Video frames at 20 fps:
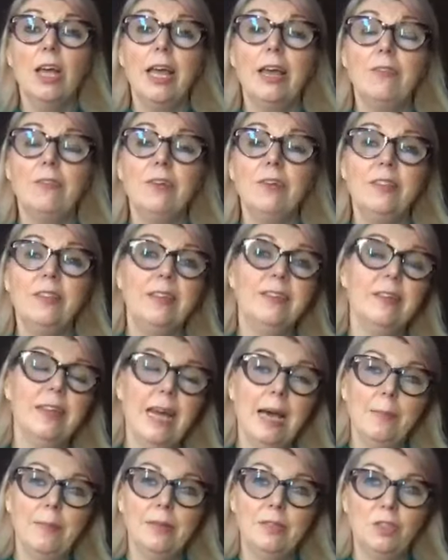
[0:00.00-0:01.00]
everything that
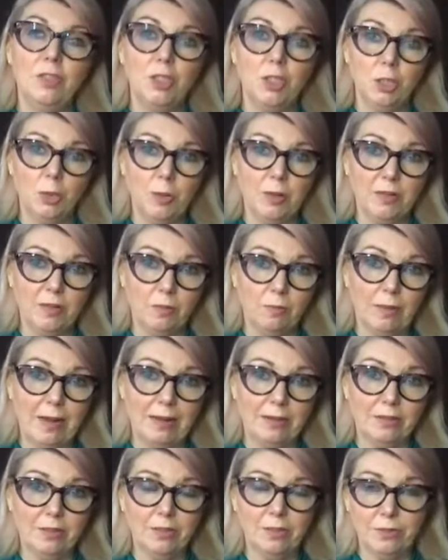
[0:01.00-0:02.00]
happens to us,
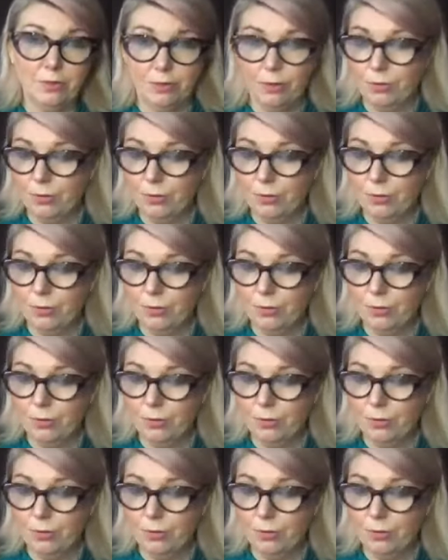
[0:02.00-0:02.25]
around us,